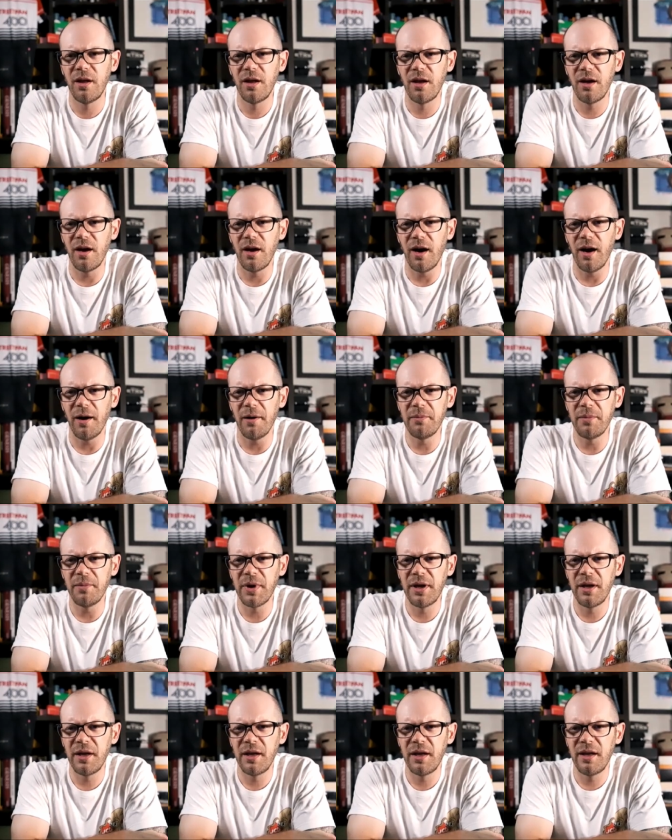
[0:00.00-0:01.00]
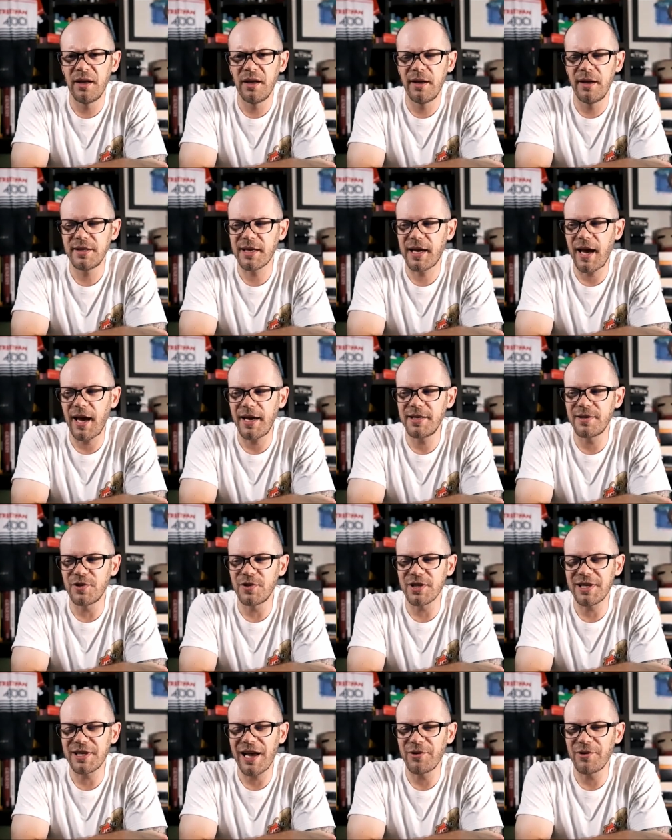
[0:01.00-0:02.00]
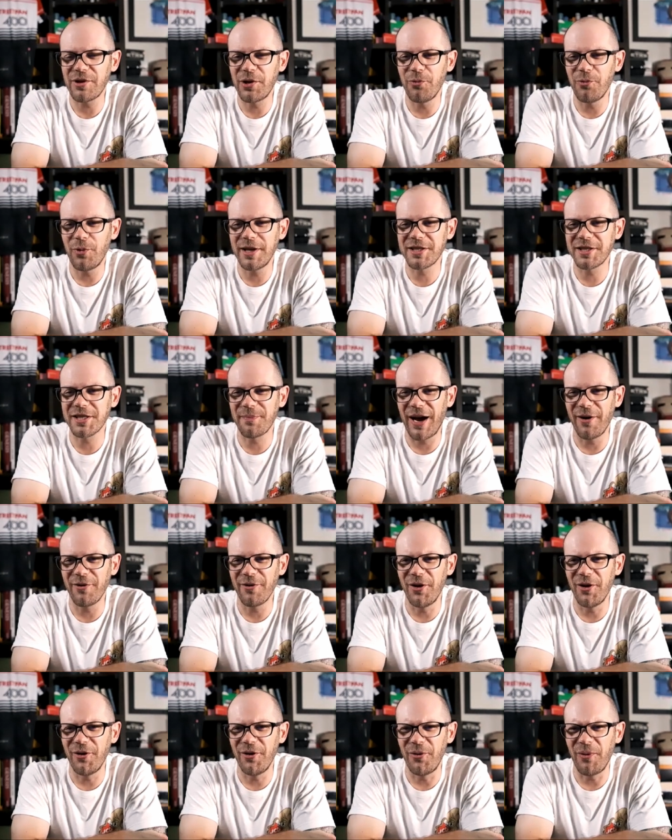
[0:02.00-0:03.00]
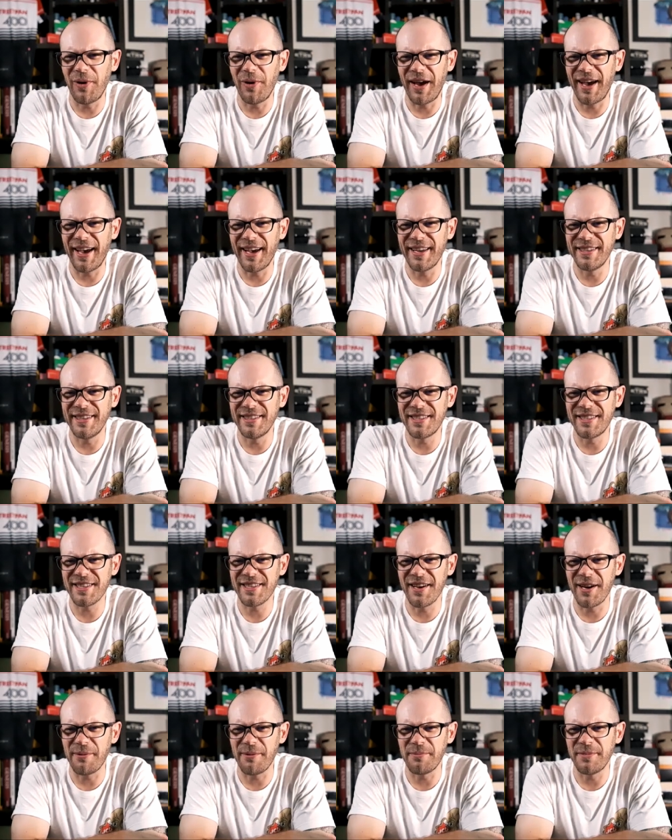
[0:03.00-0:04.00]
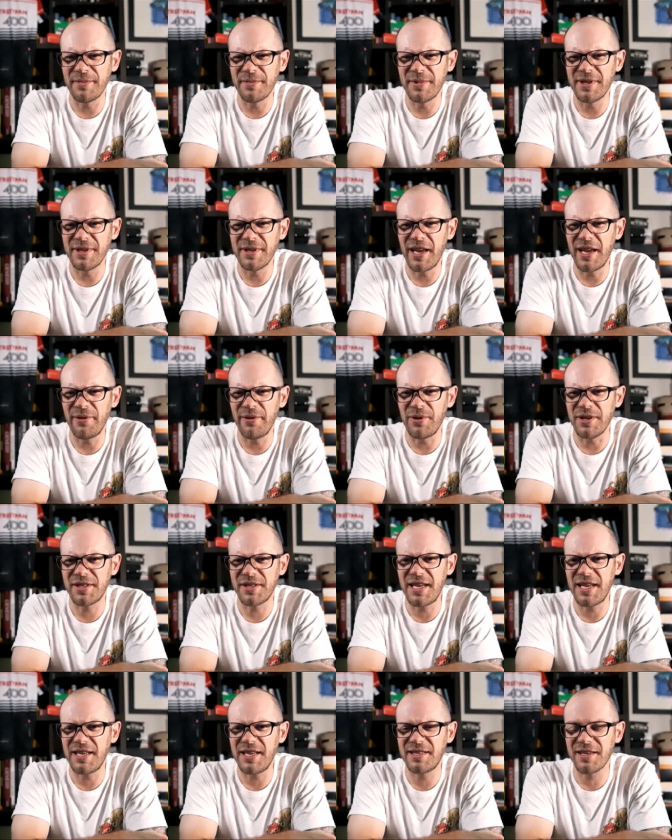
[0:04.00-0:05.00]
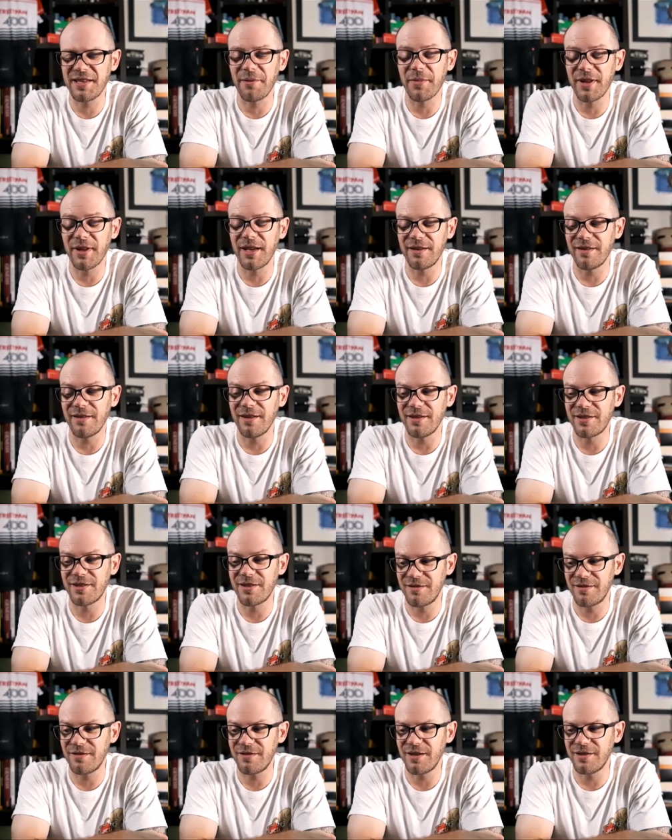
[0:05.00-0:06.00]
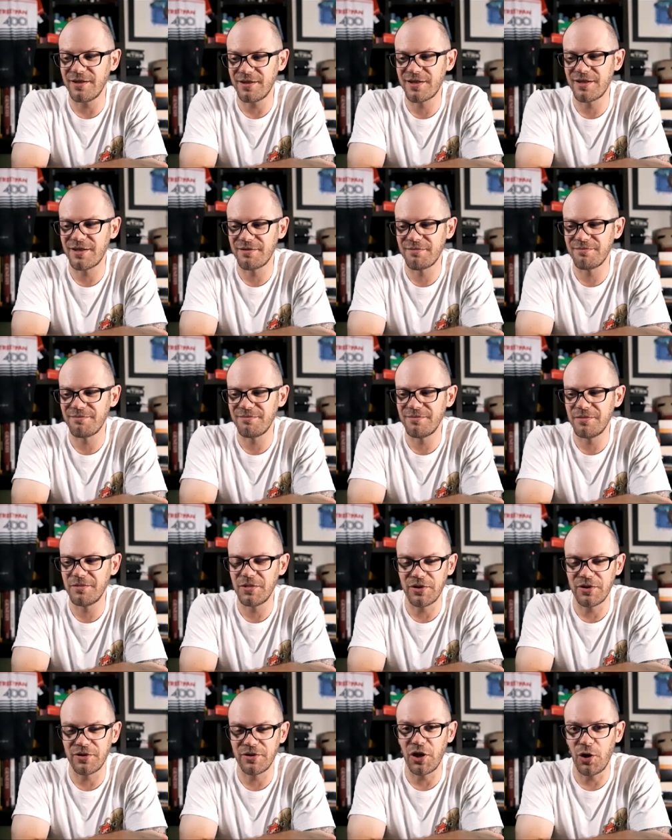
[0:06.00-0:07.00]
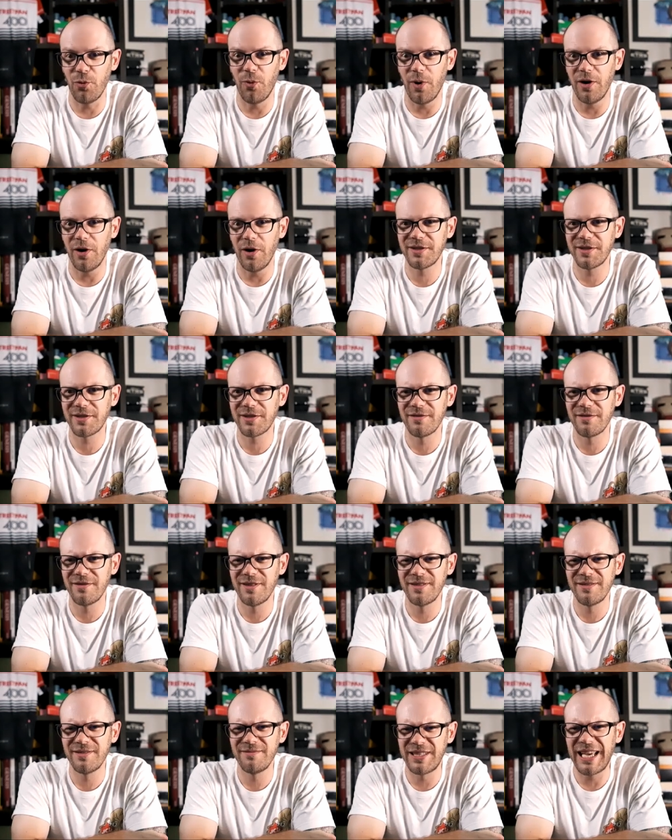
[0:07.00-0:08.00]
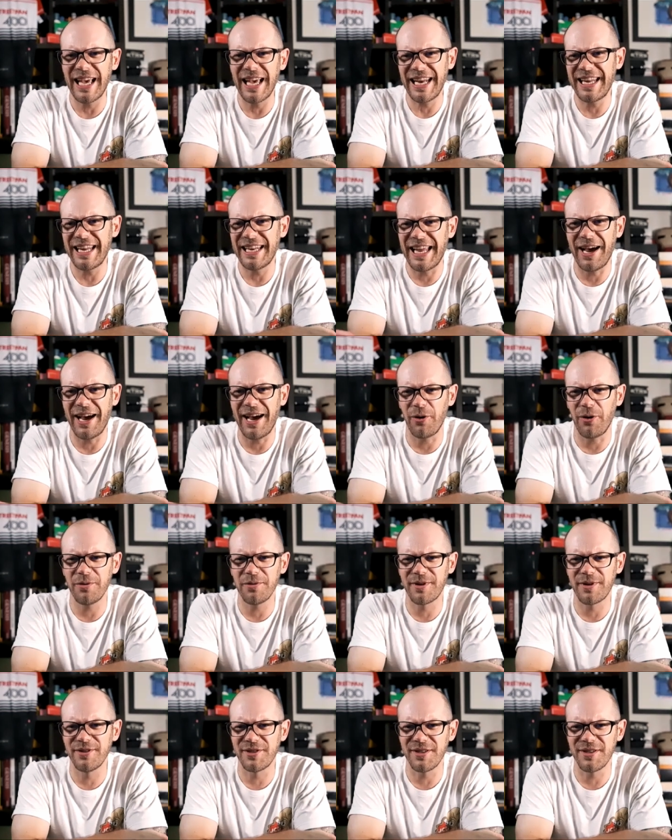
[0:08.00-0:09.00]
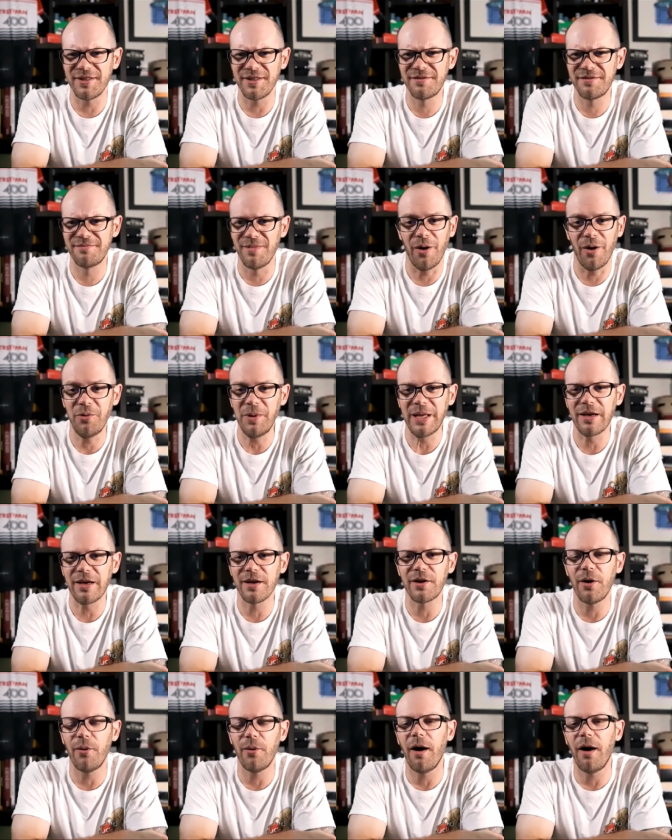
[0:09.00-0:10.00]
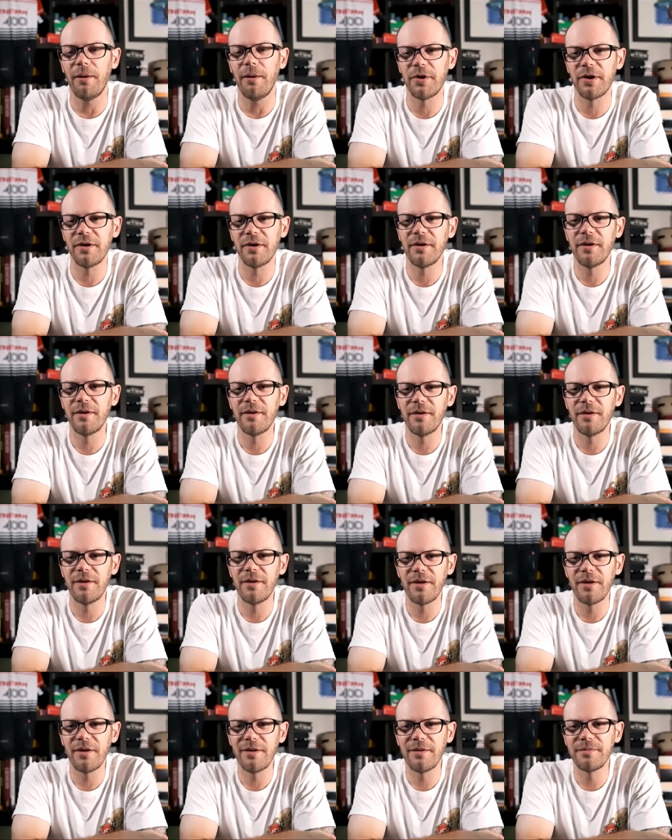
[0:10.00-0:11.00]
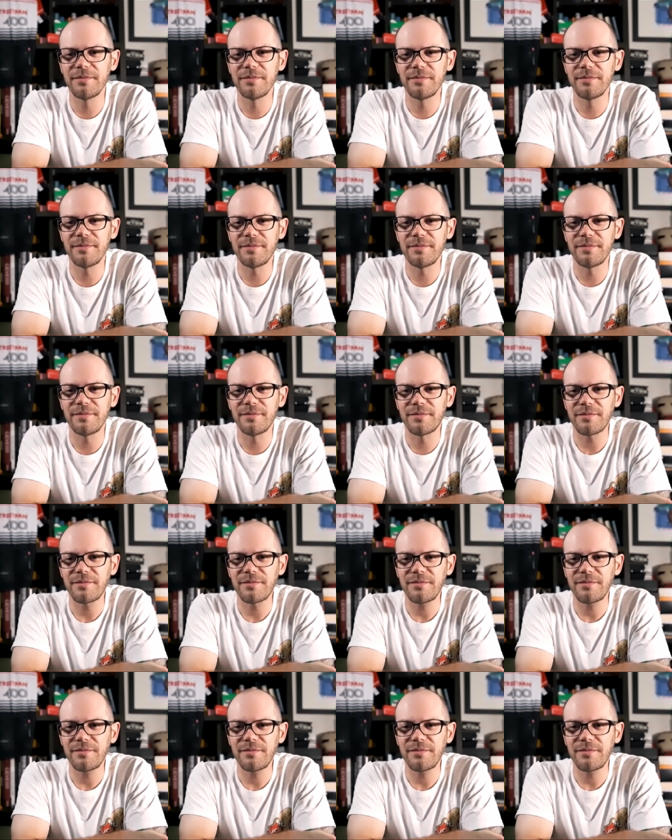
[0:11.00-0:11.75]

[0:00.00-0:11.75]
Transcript: Yeah. Um, it's a case of just having your wits about you, and um, if you see something that's that's that you want, get it now because it's only going to go up. Yeah, that's true.